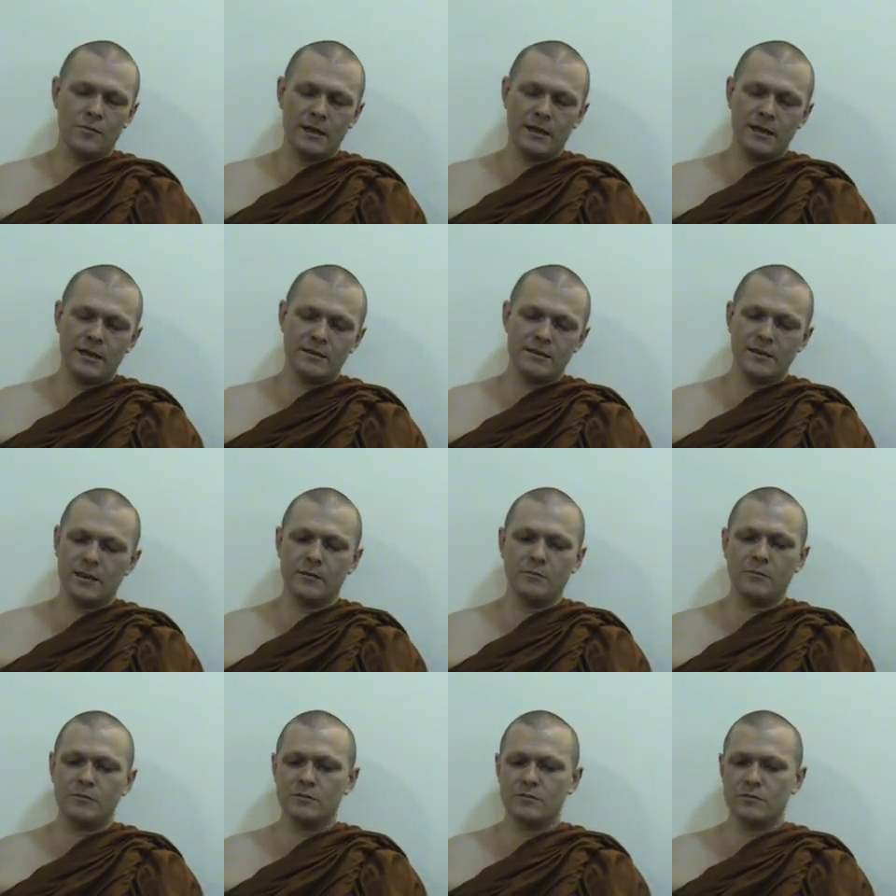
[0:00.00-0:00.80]
many
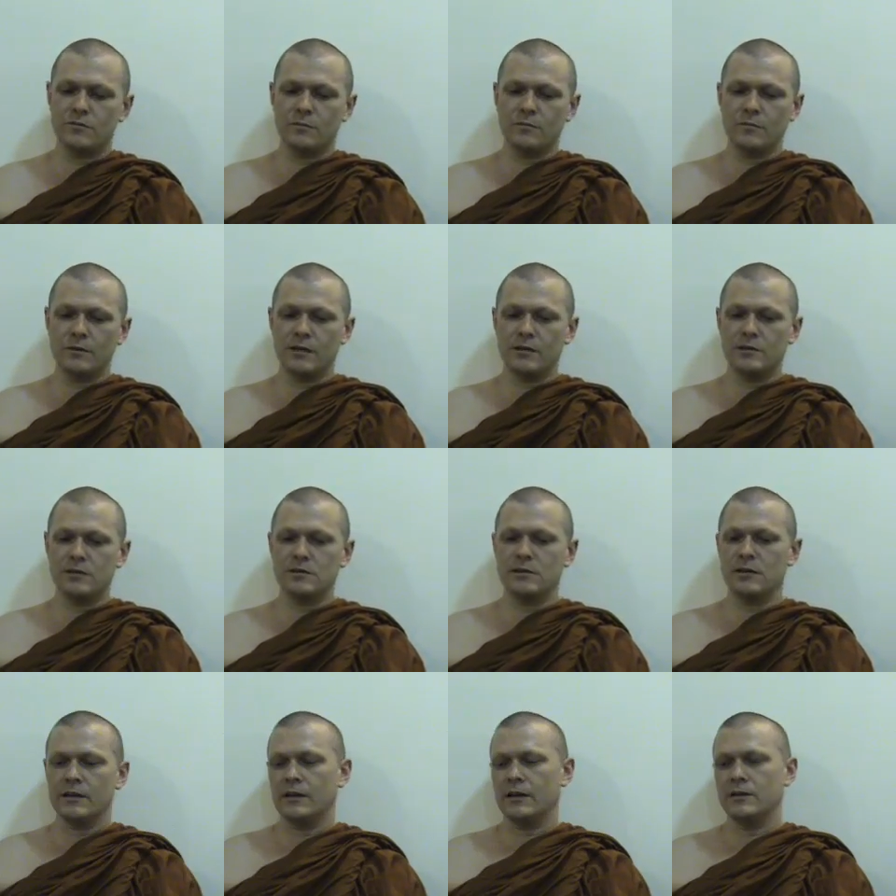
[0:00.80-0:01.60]
examples from
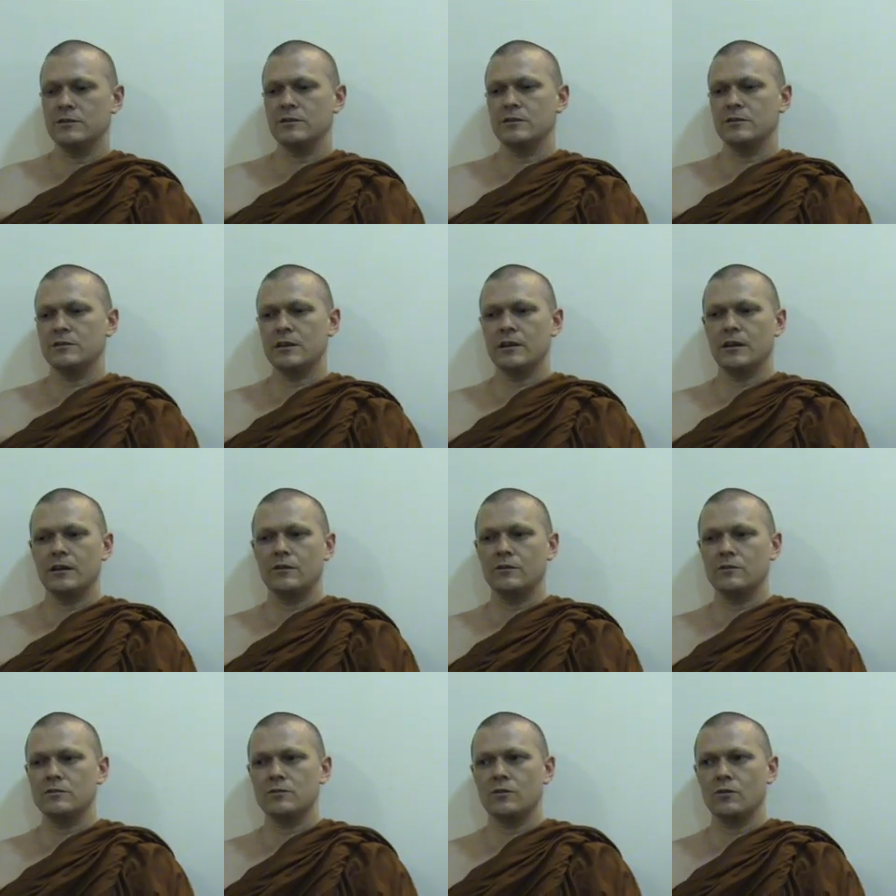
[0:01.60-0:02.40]
teachers like Ajahn
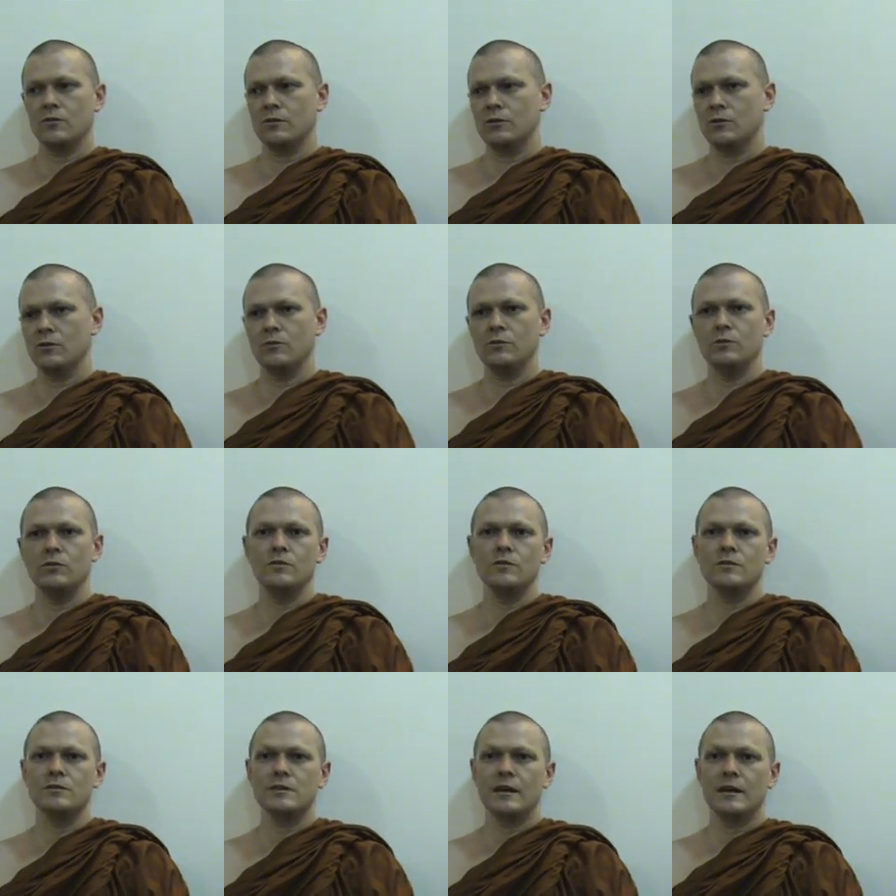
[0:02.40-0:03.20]
Chah and so on who would
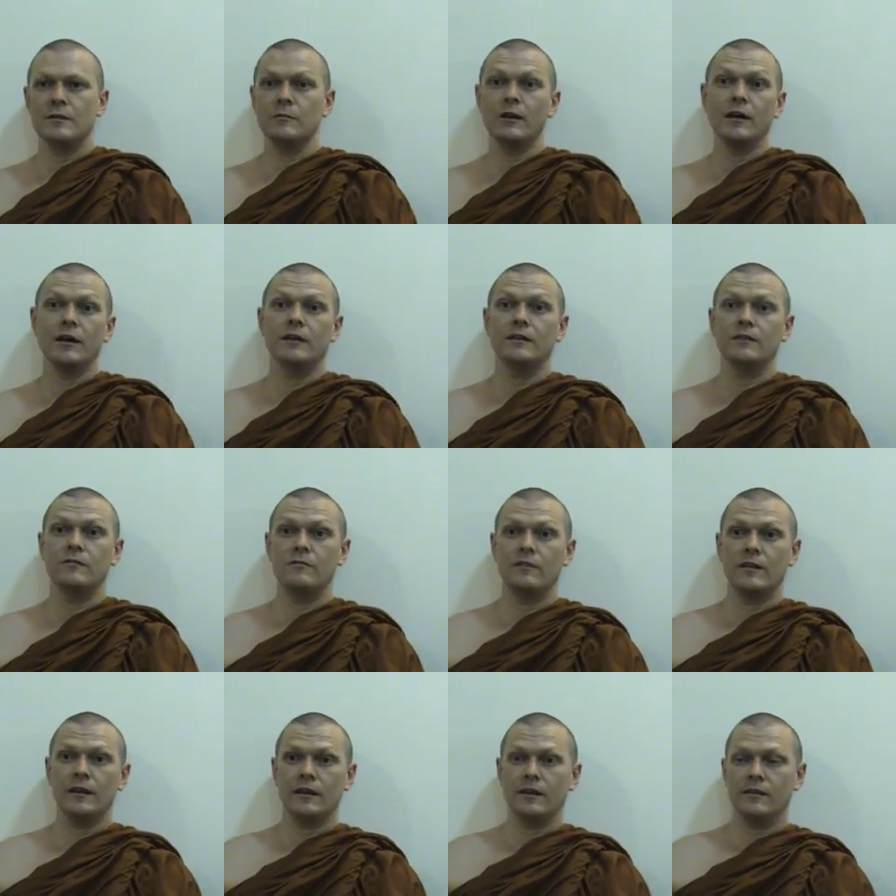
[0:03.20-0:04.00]
do the same kind of
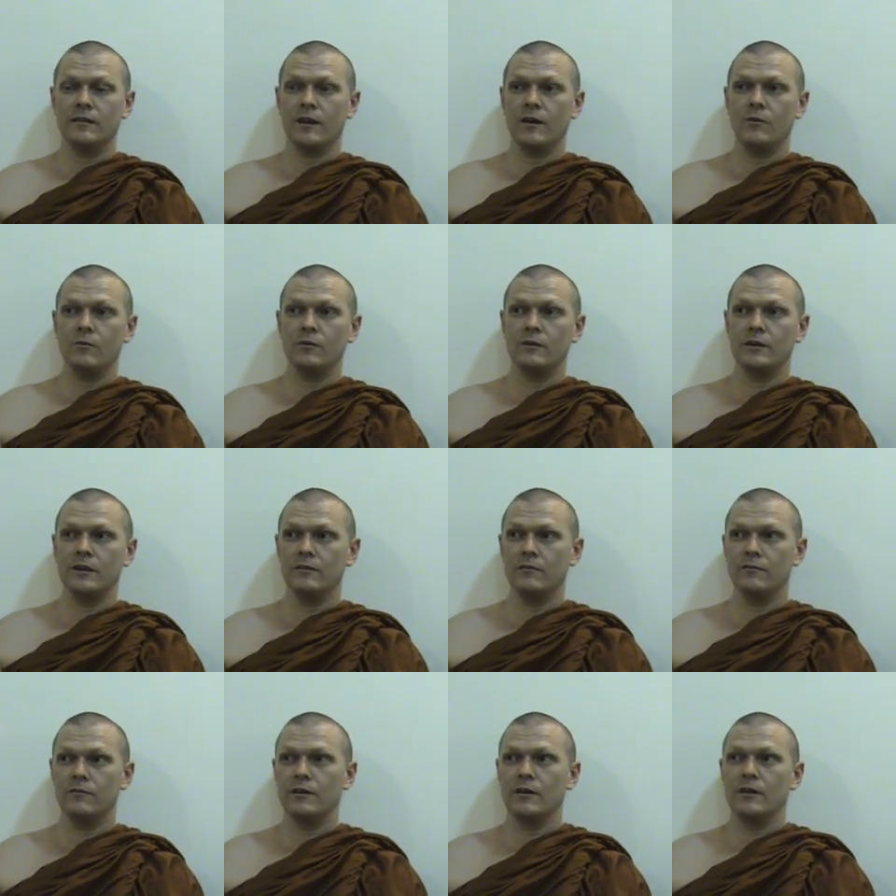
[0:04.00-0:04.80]
thing, and they would
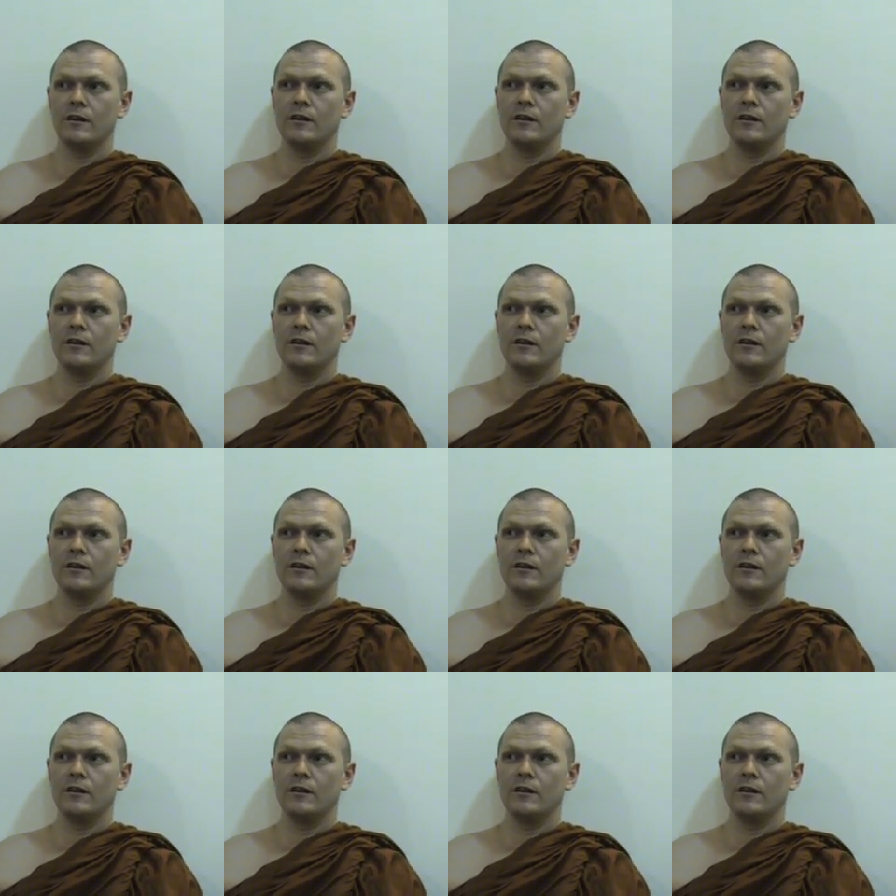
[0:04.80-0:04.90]
give